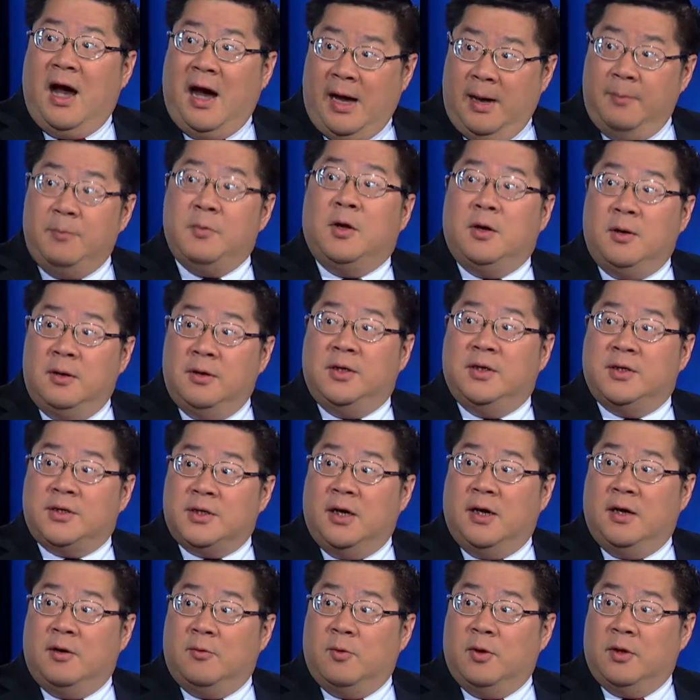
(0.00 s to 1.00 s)
I'm going to
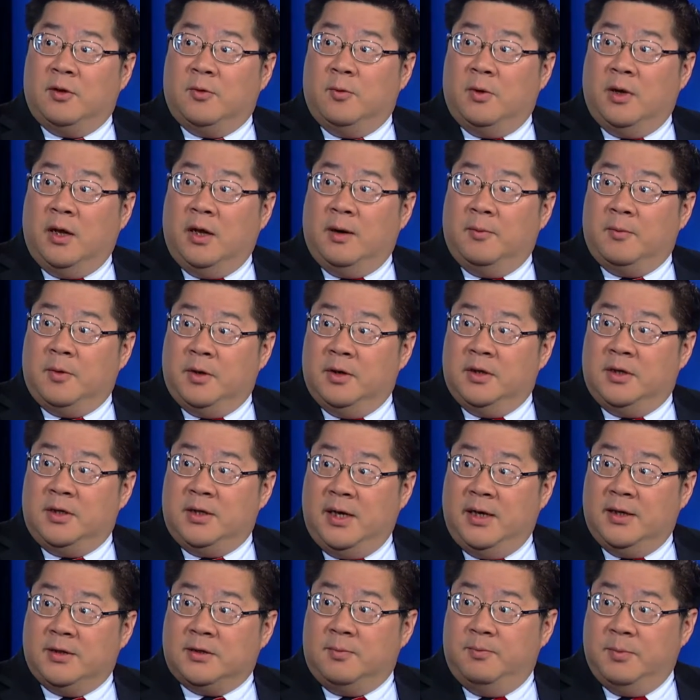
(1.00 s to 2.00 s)
decide whether or not I'm going to
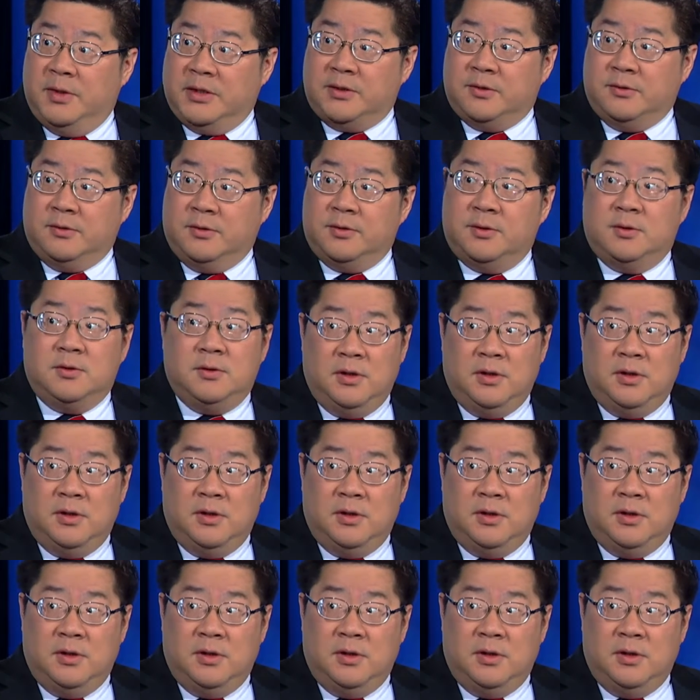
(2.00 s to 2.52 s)
test missiles.